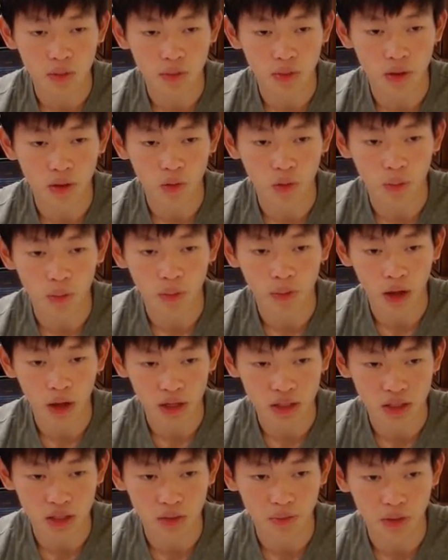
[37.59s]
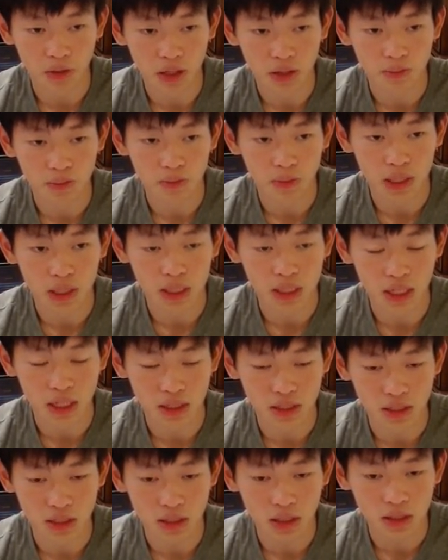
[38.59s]
but black is going to play b
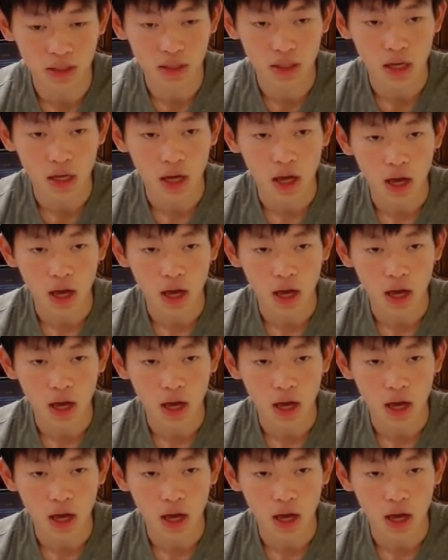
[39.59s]
takes c6,